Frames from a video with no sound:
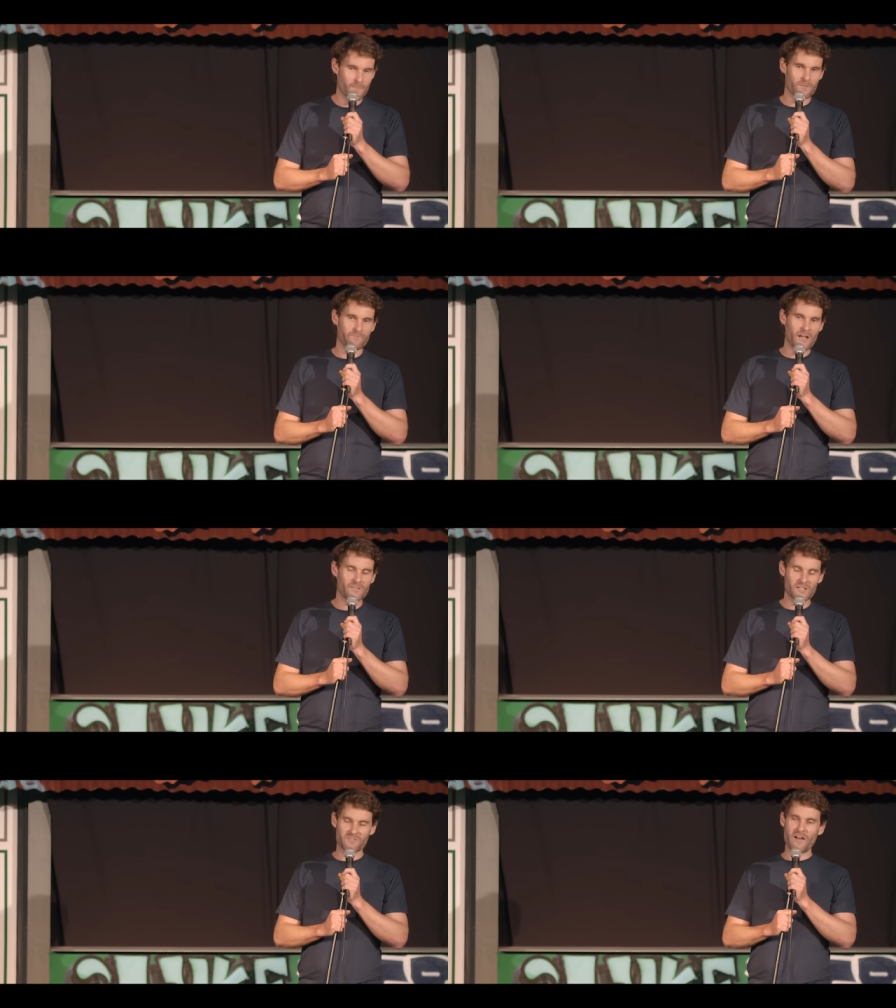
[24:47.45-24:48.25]
and the
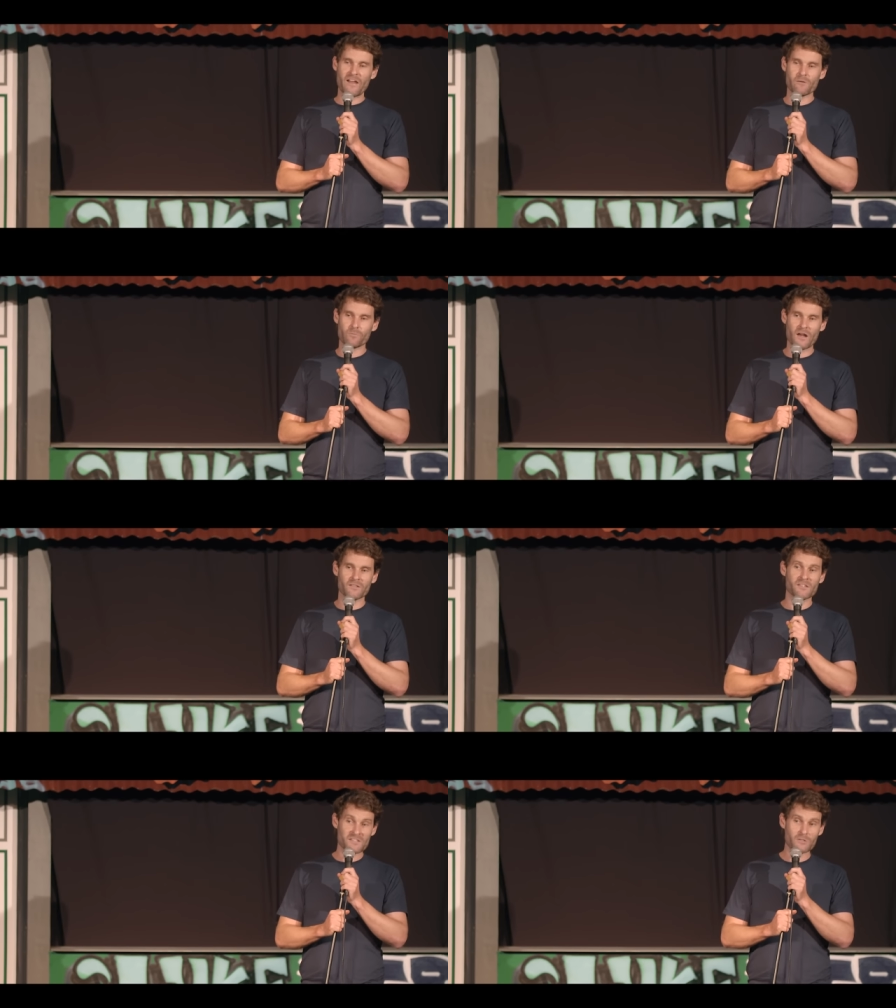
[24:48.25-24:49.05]
fact that his fading
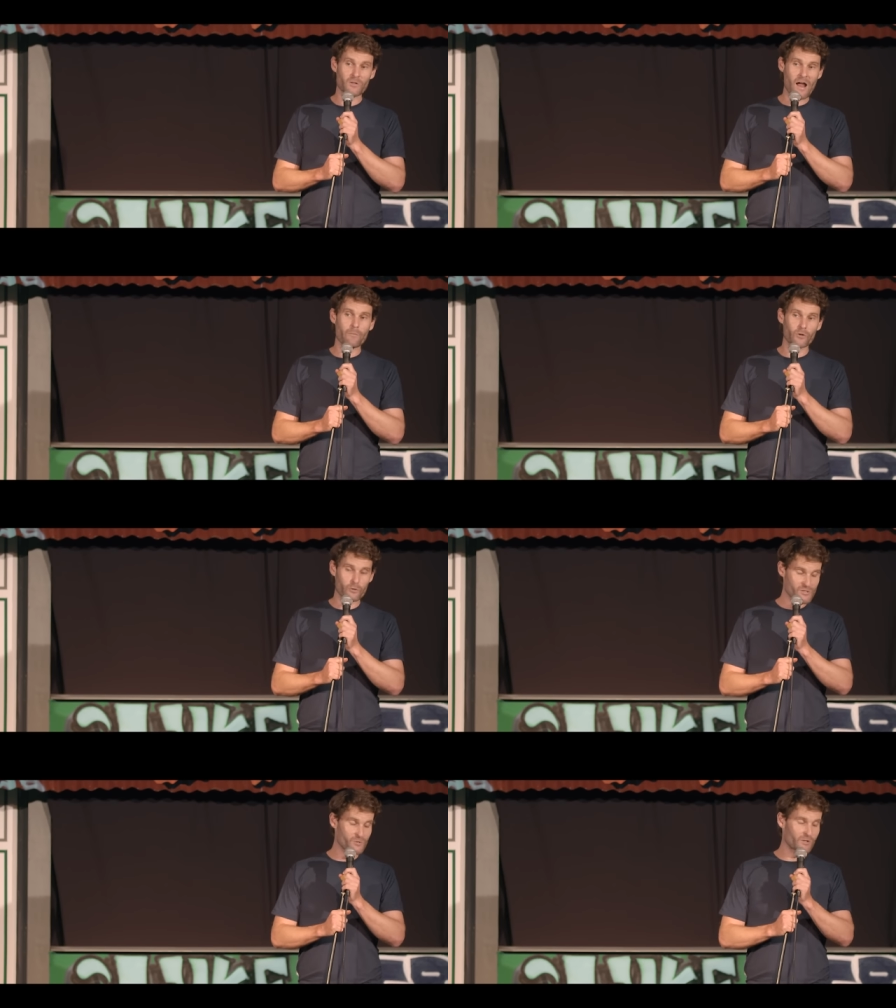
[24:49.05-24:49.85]
brain did still harbour a
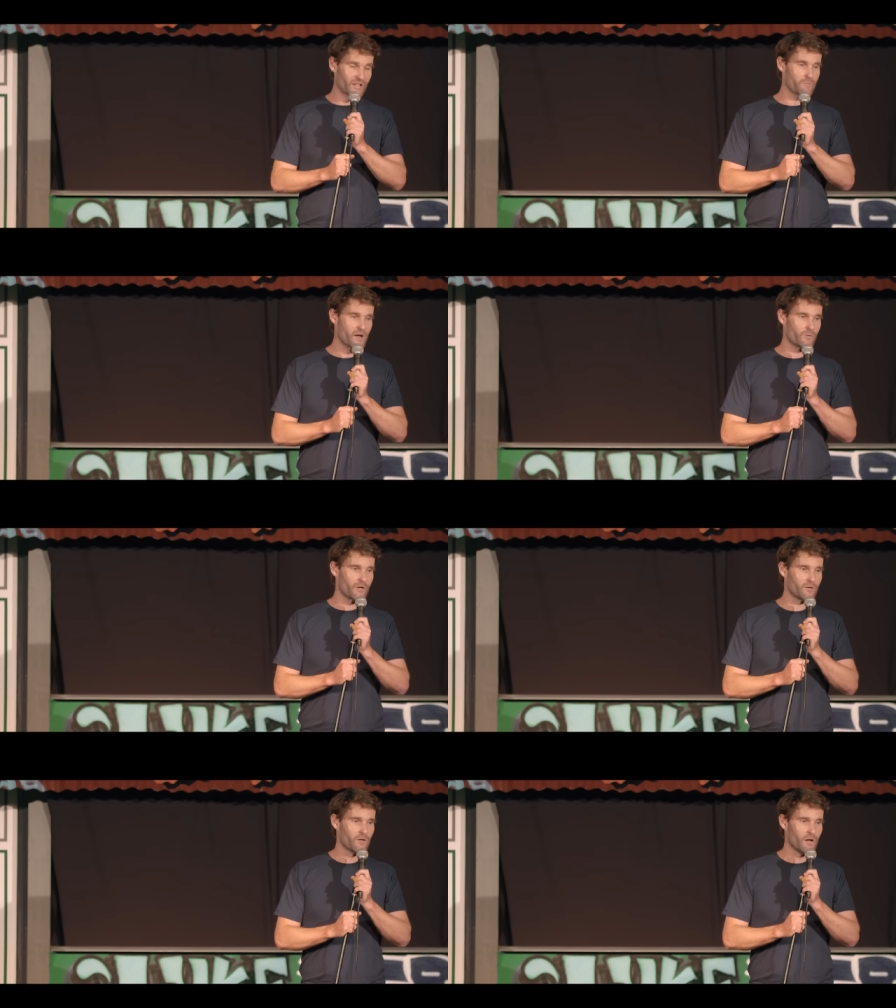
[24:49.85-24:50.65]
crystal clear
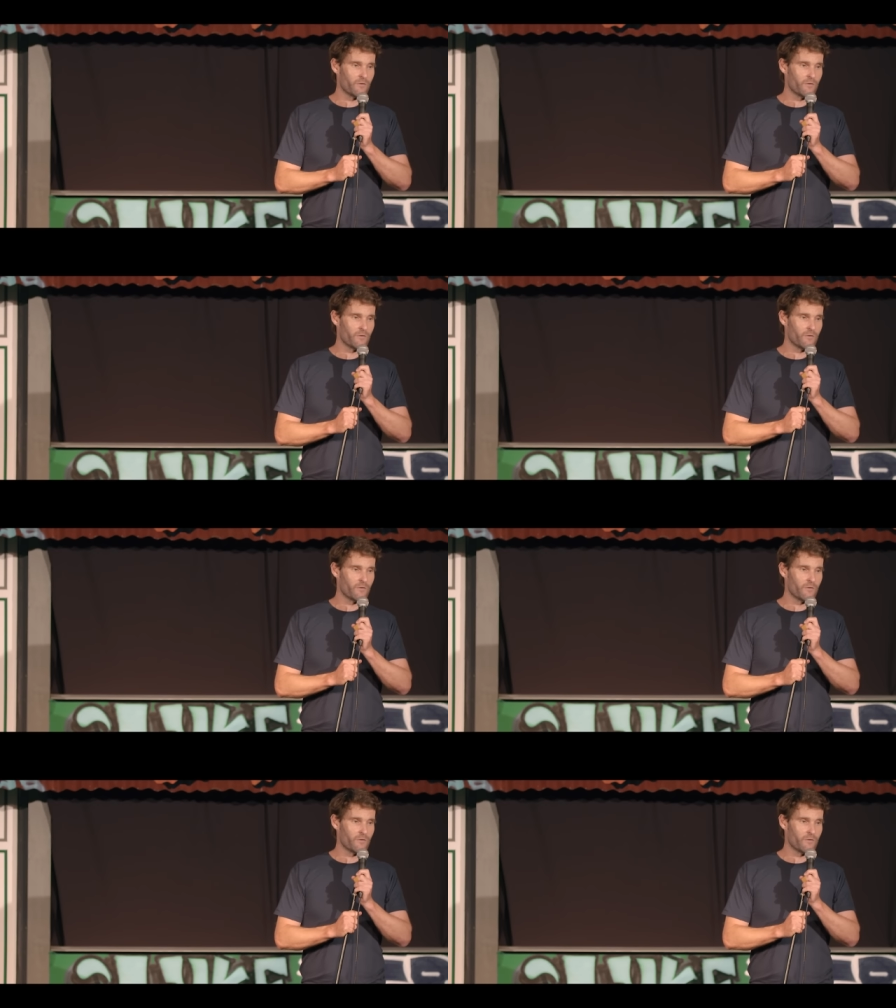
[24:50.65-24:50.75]
memory